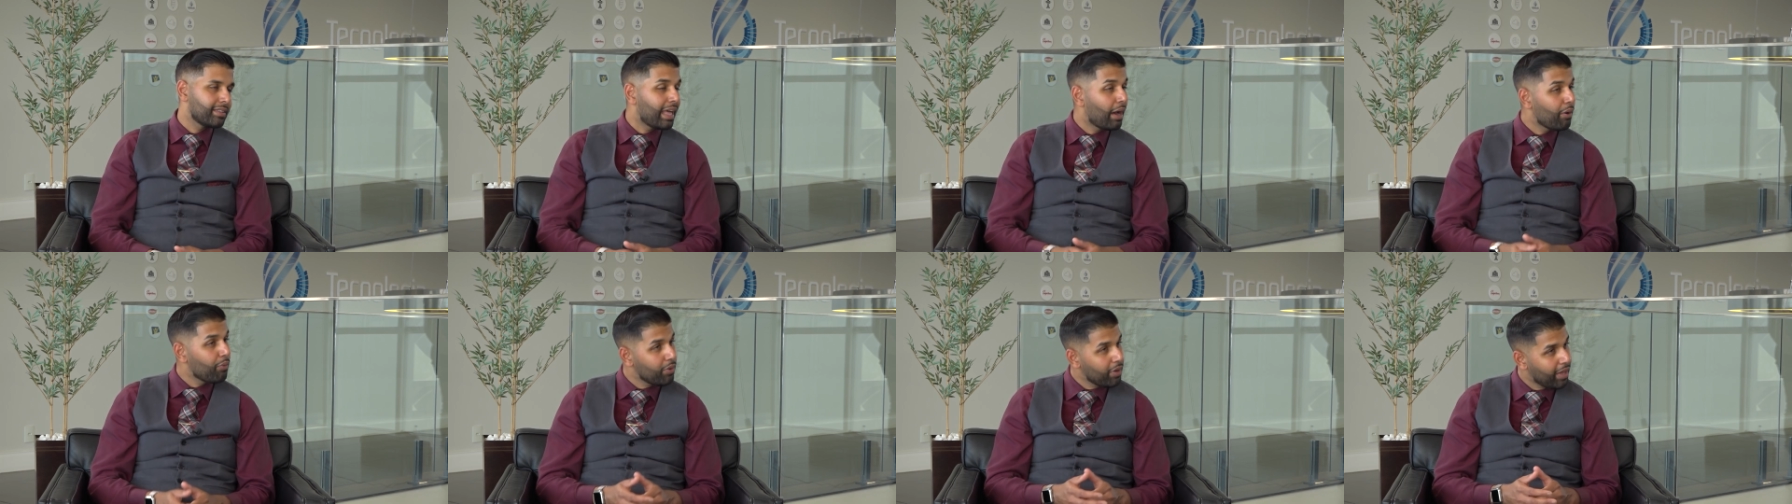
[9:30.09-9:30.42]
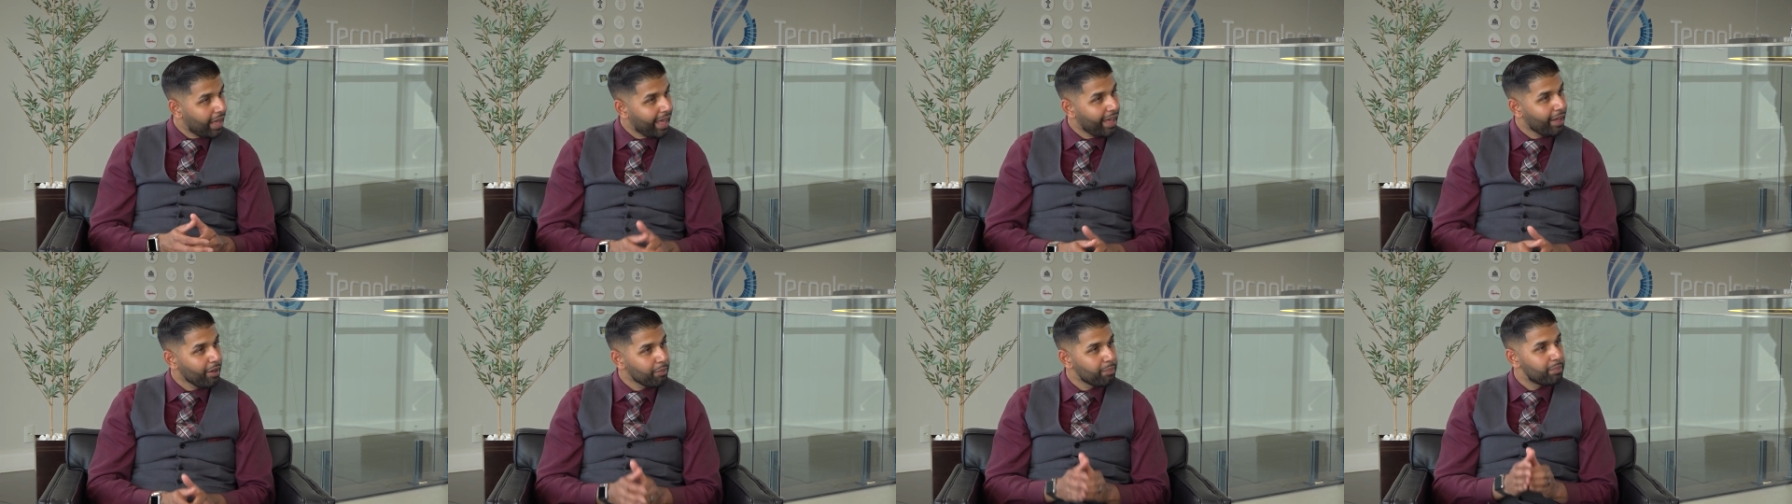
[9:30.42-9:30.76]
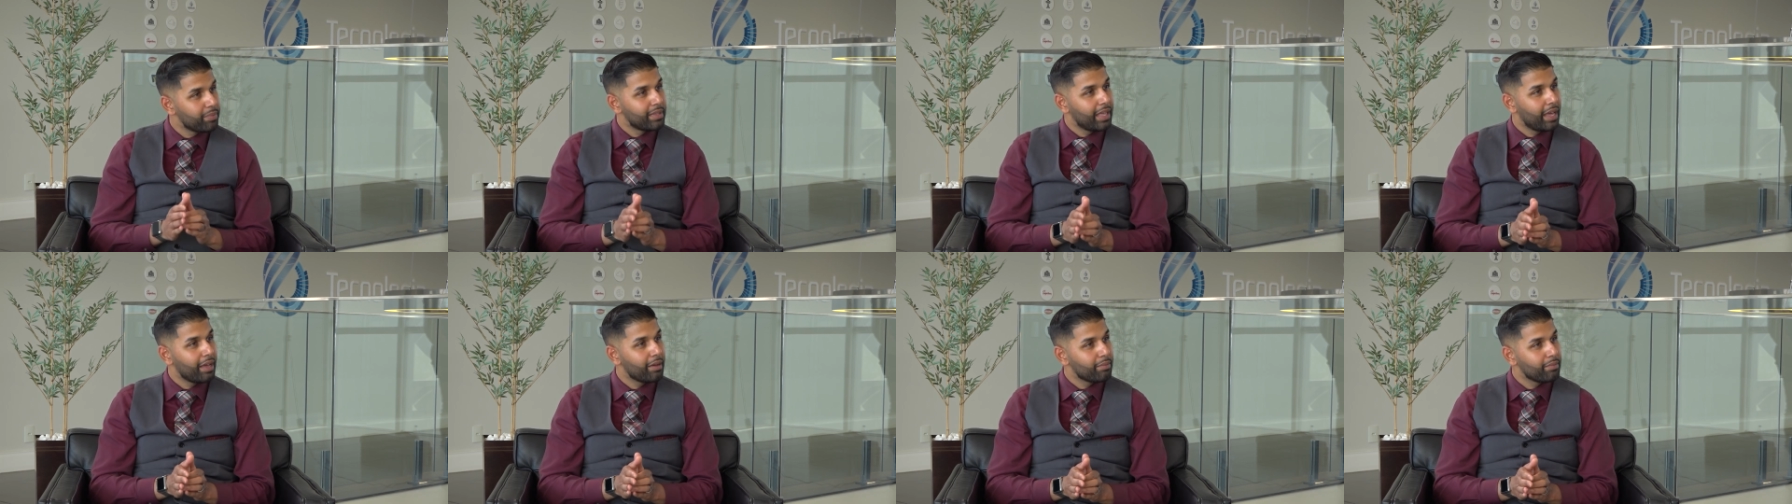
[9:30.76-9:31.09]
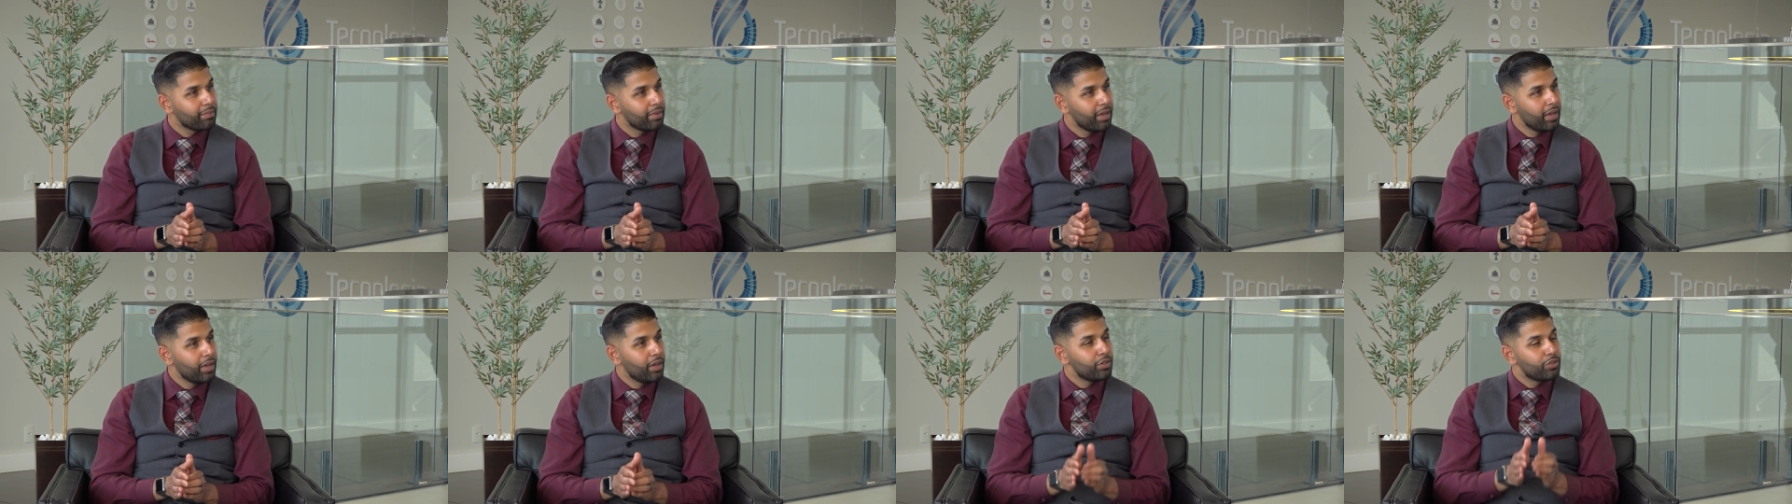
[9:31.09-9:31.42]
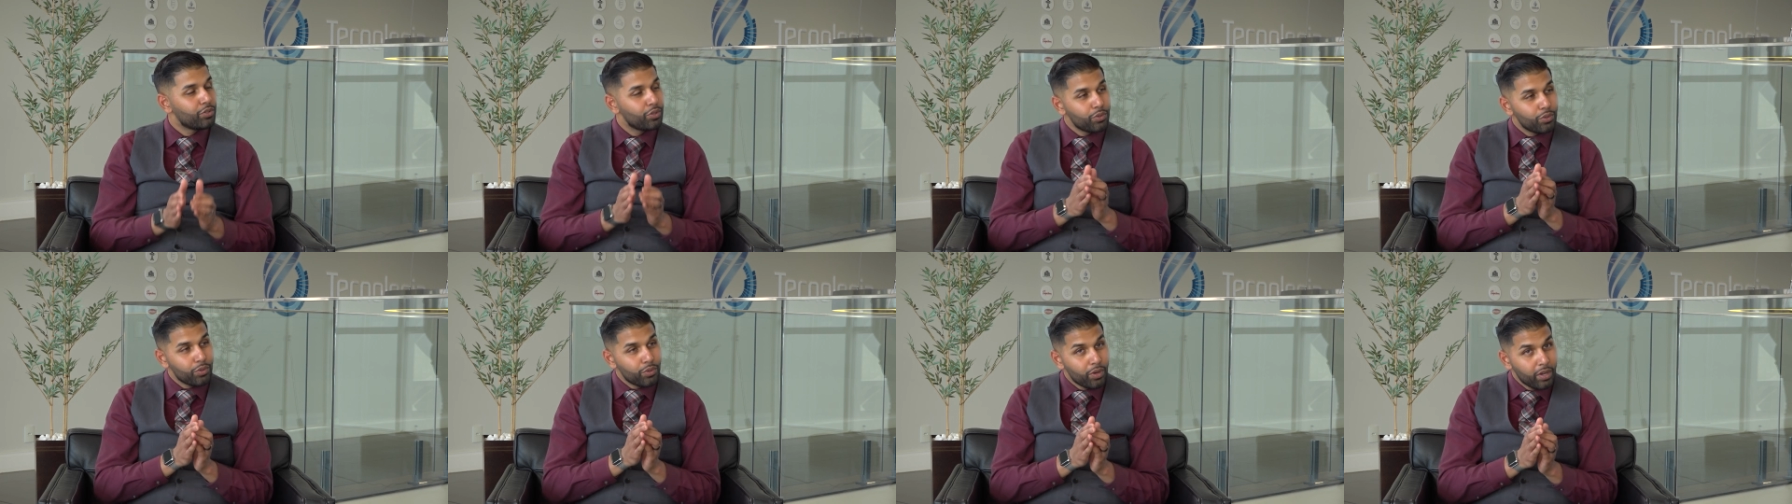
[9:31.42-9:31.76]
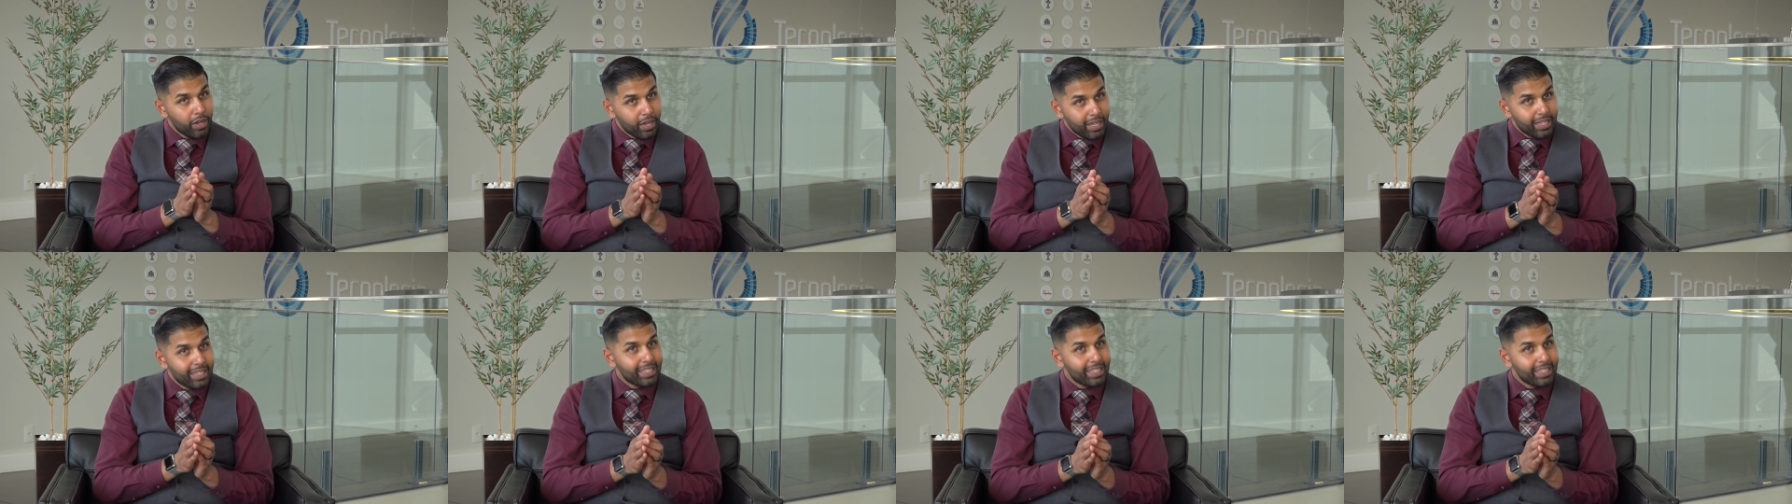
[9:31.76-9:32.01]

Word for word: that will help them to